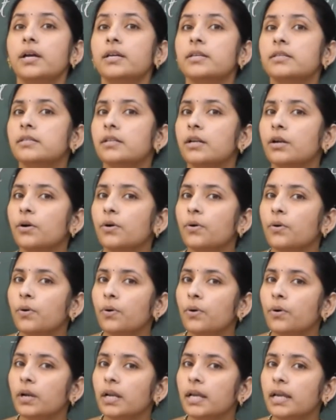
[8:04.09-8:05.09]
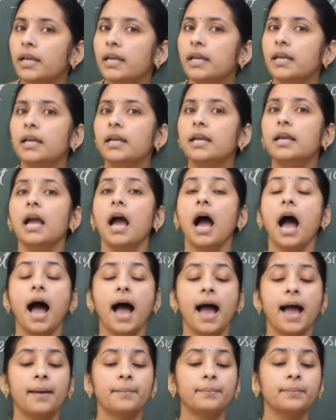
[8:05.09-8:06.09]
Slowly
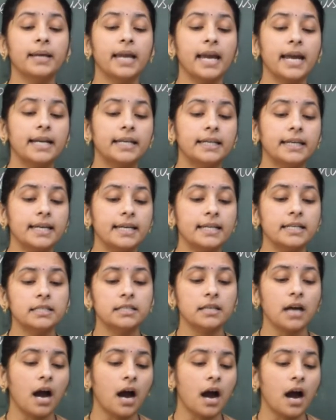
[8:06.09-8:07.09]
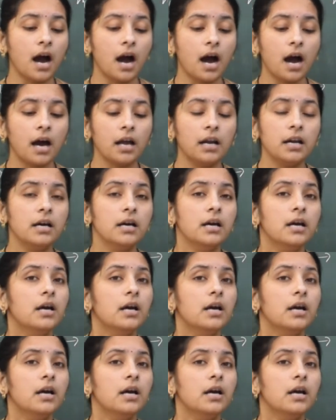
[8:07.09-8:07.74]
I am getting tall.